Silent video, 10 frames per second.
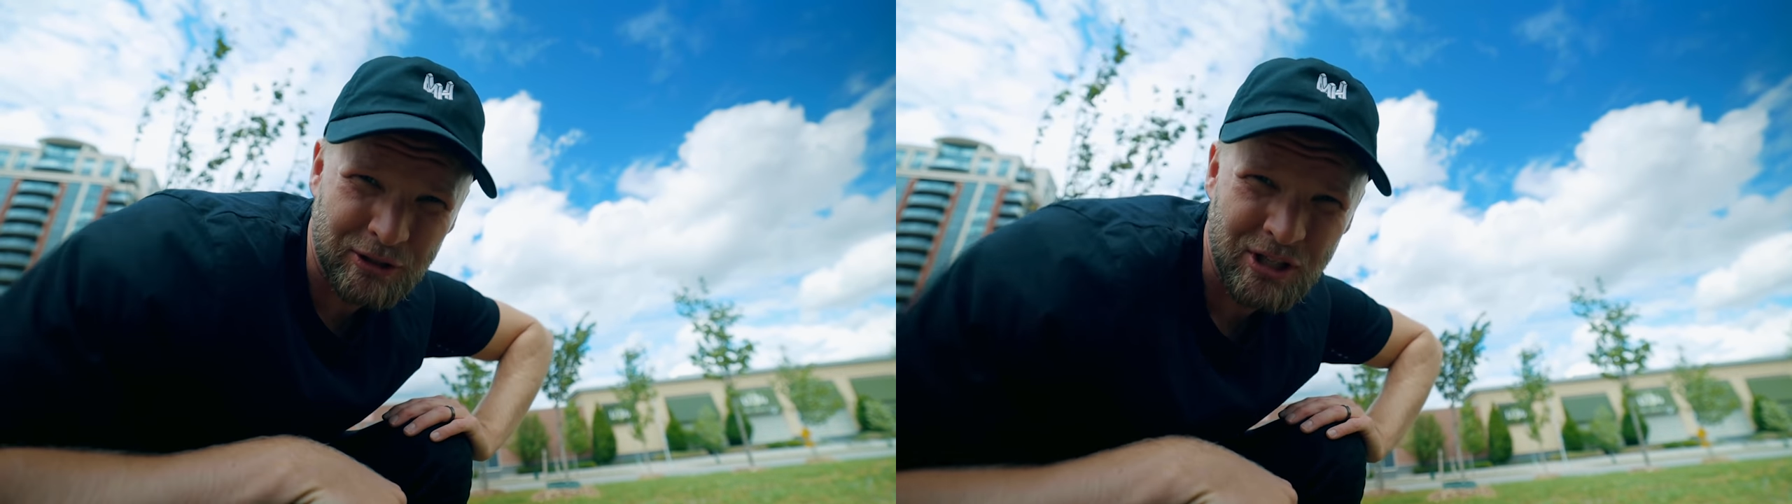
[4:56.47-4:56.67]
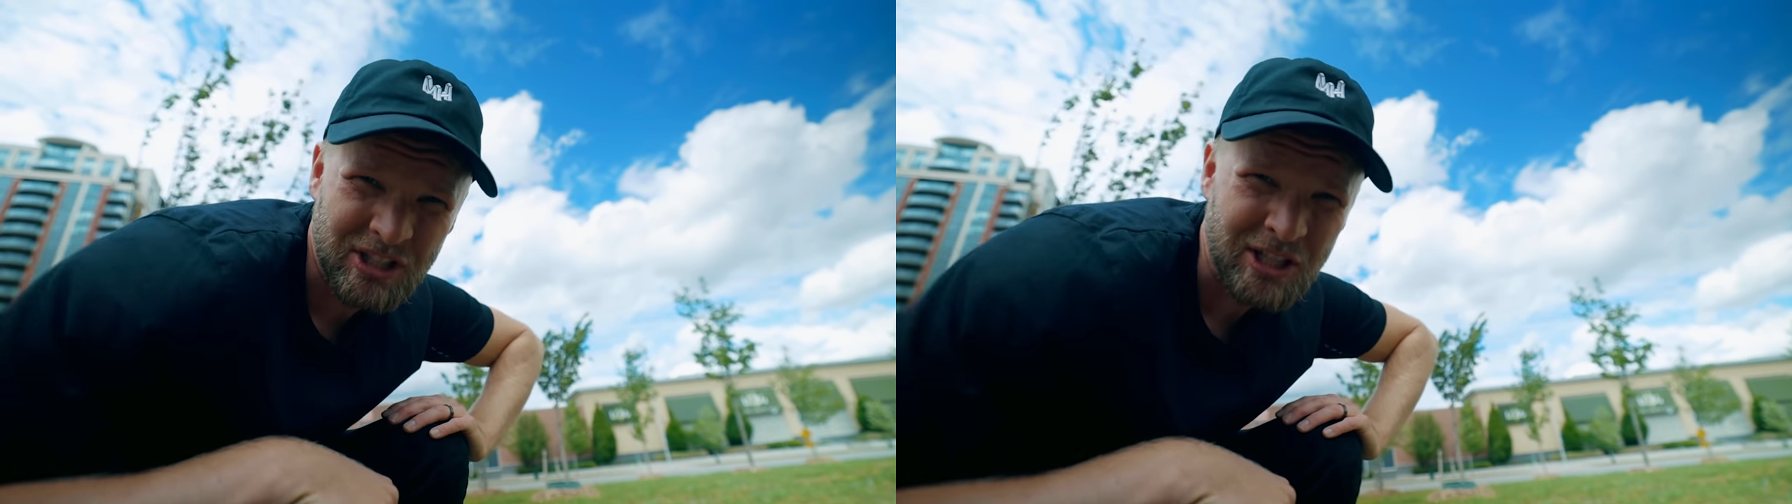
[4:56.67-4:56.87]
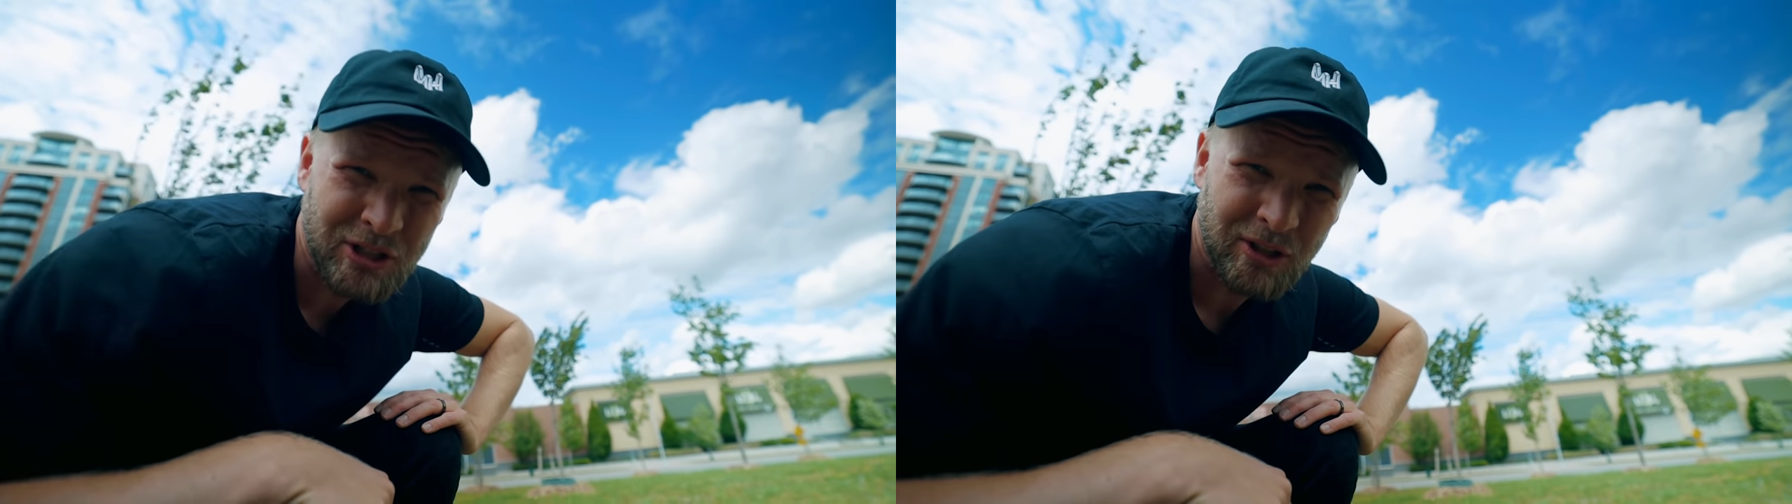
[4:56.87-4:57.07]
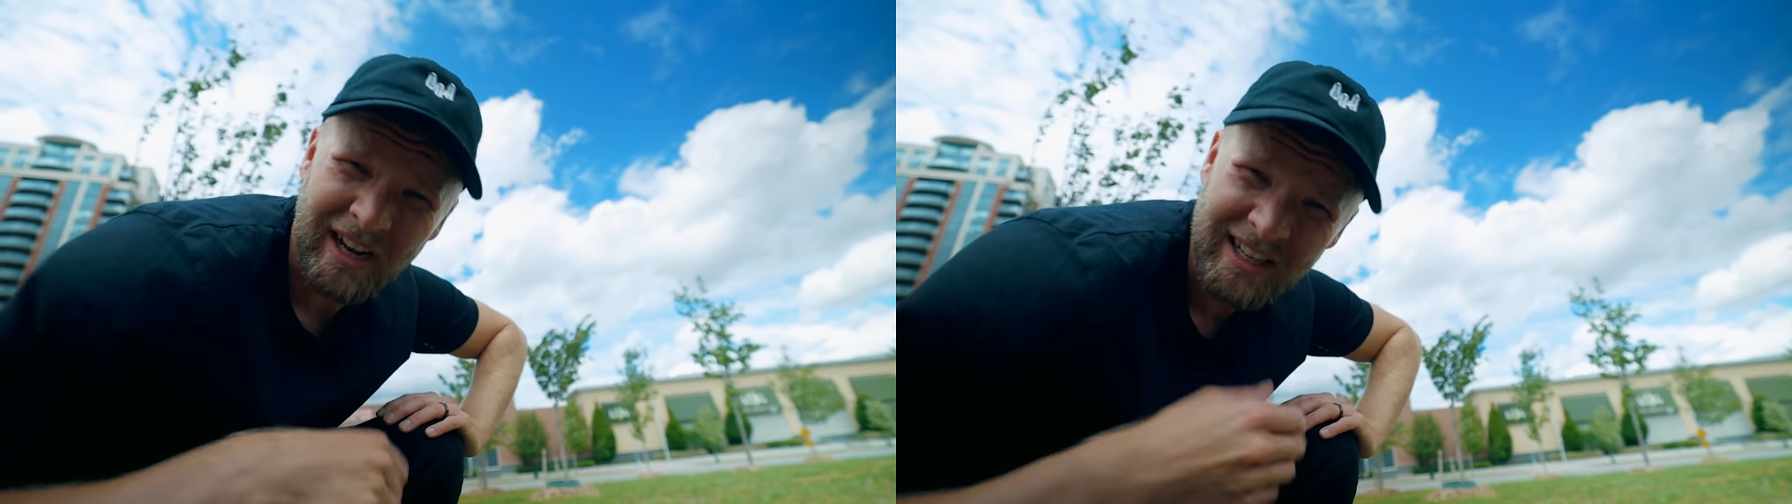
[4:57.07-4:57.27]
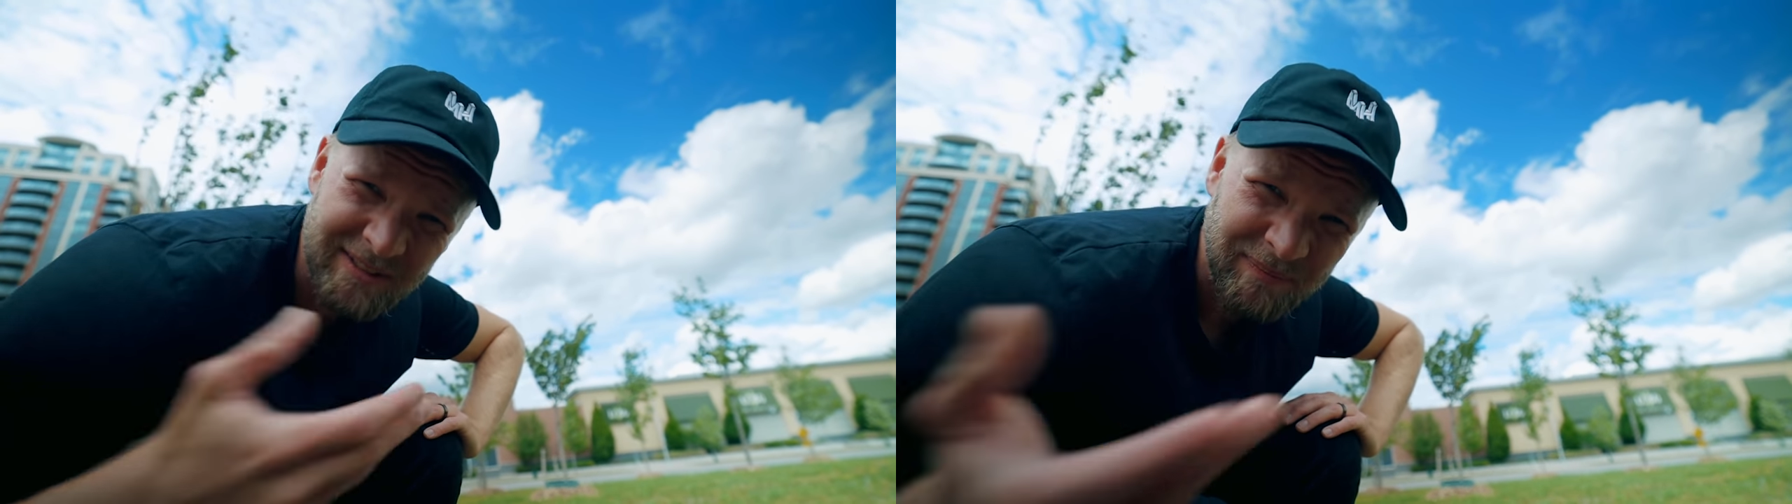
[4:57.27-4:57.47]
to teach you
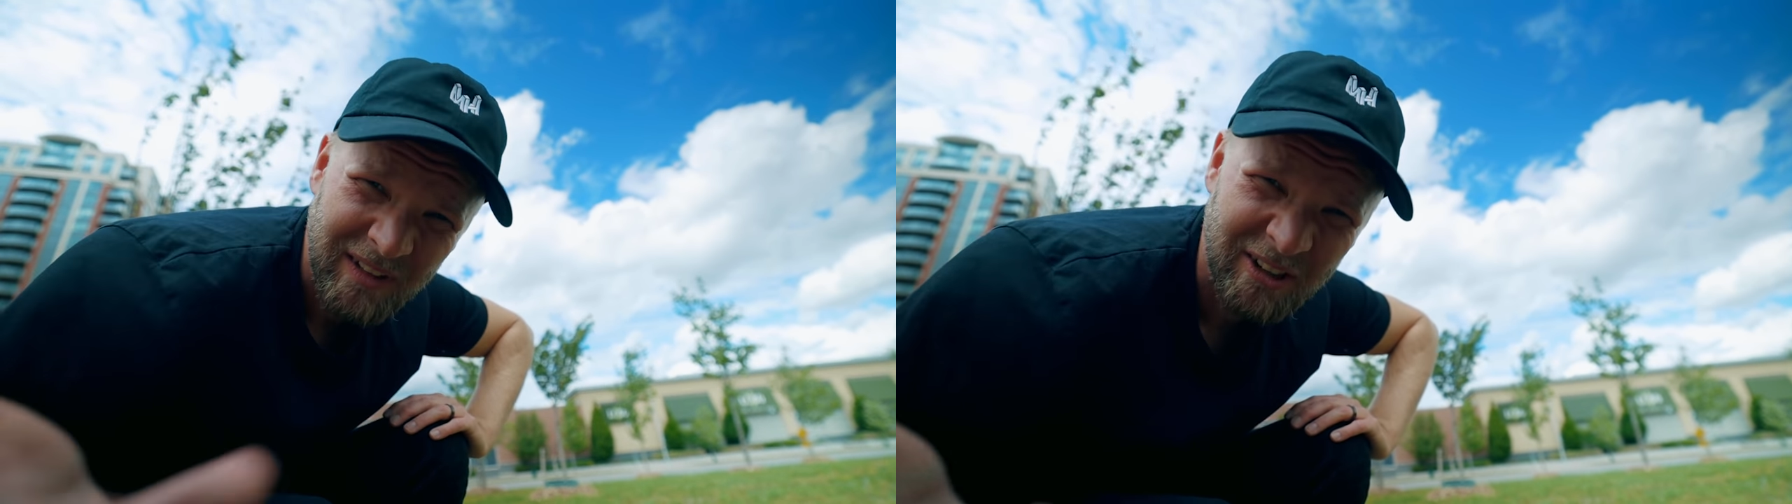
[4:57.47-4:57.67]
guys.